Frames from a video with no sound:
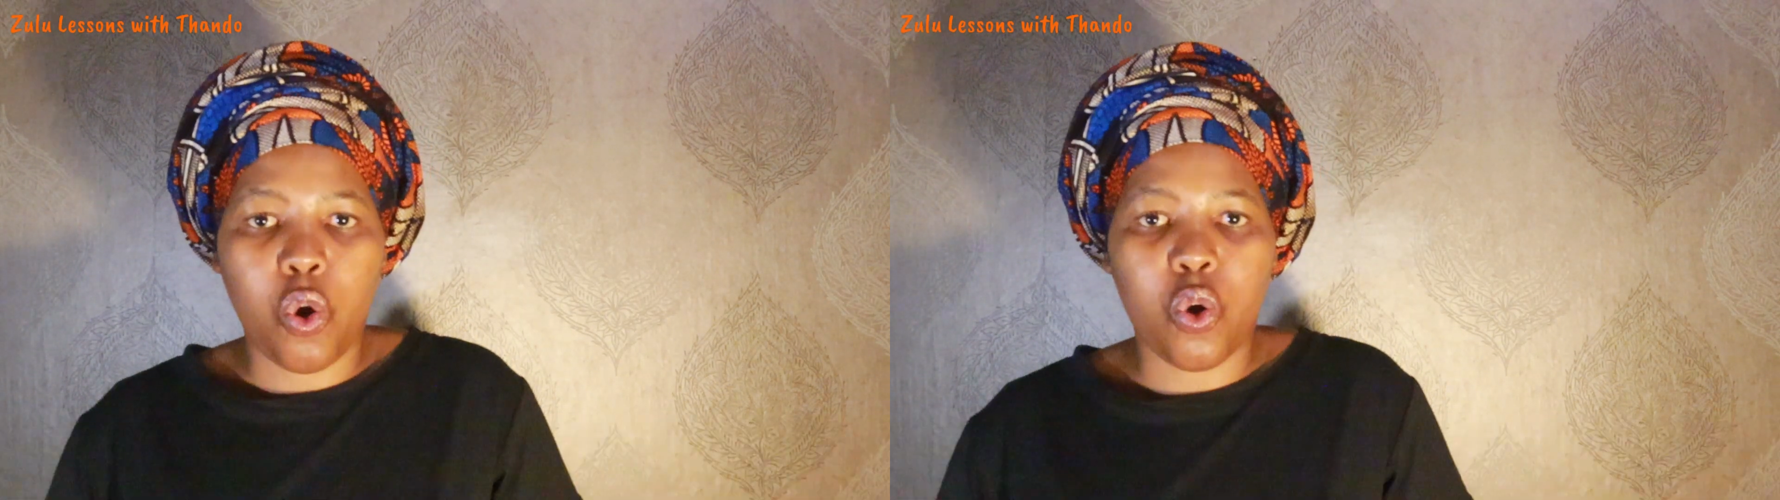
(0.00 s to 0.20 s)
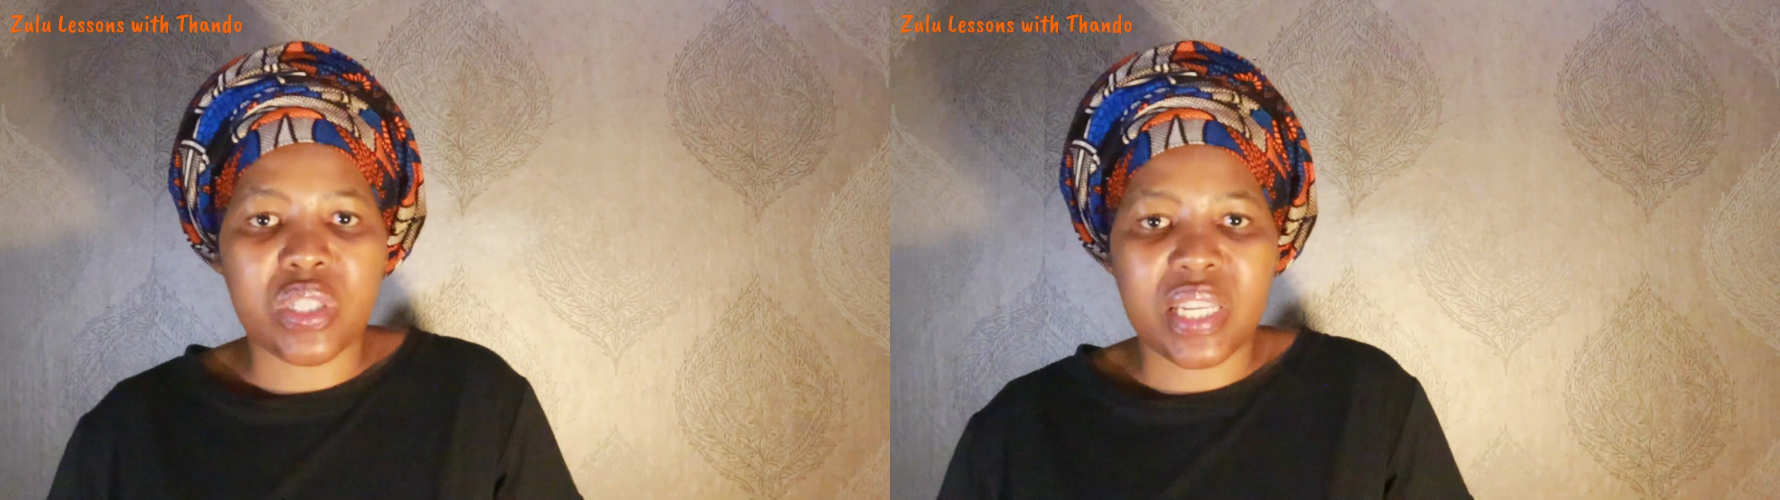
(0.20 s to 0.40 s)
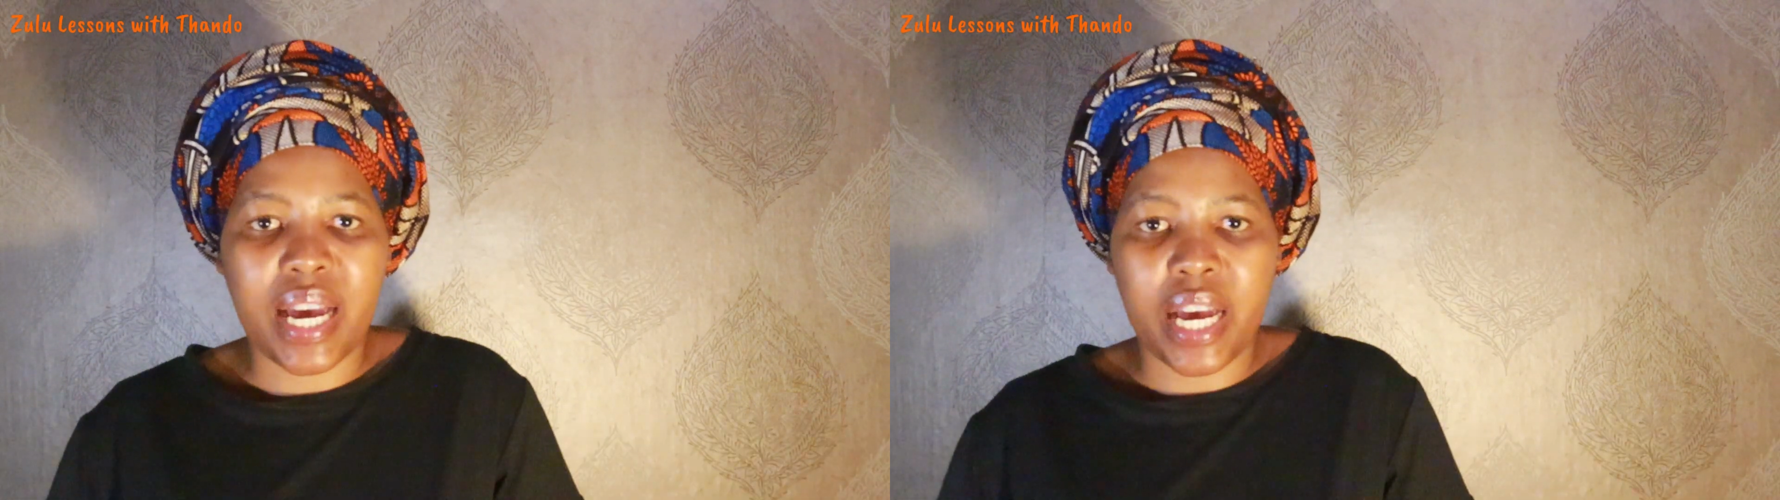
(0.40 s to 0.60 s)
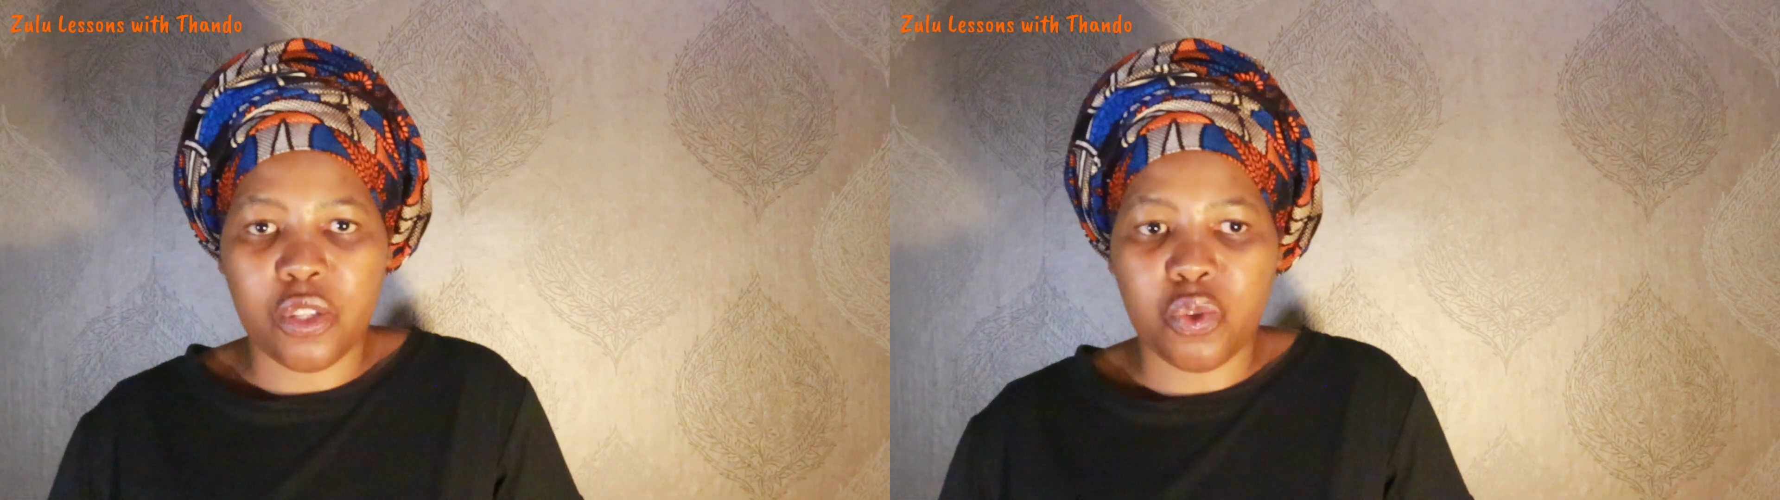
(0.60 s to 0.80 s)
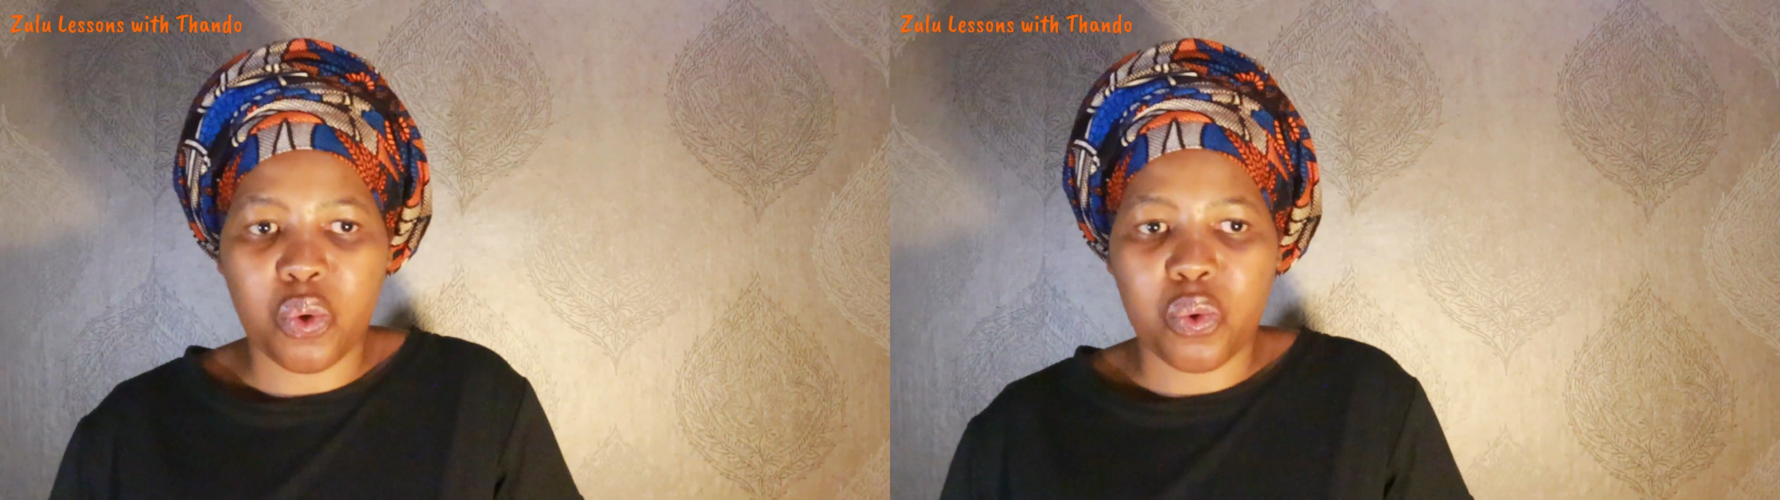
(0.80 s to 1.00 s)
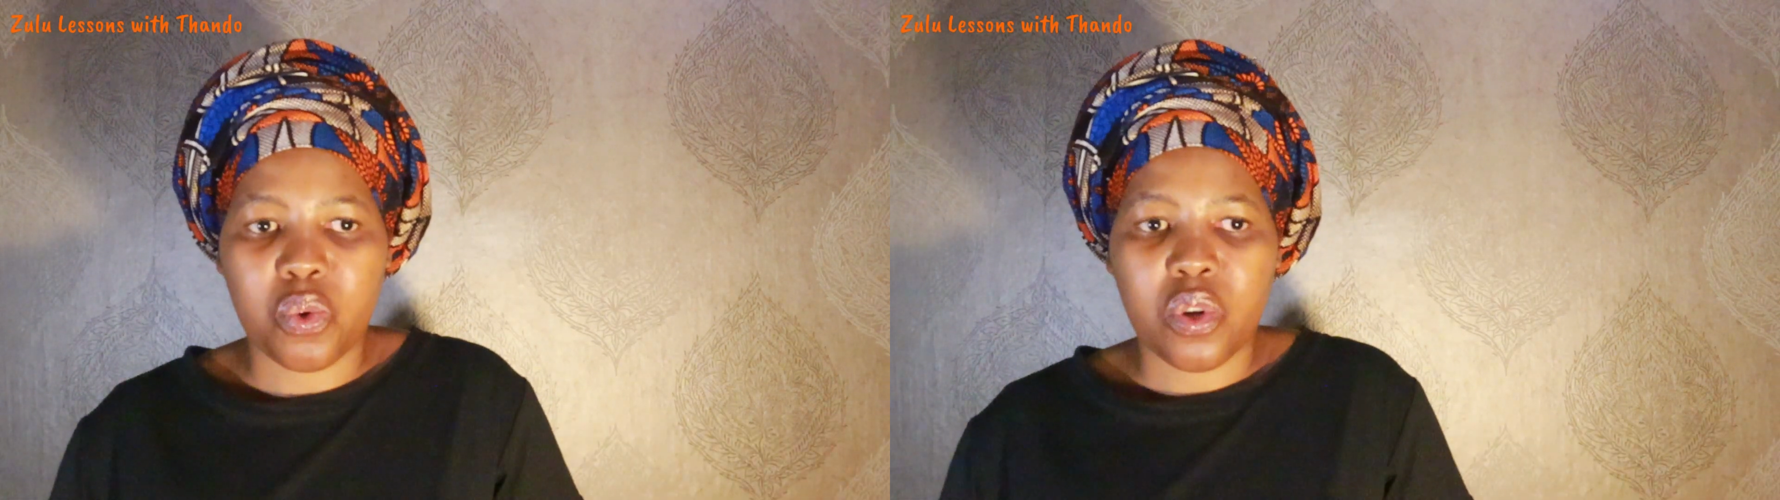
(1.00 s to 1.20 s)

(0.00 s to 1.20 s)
Othando.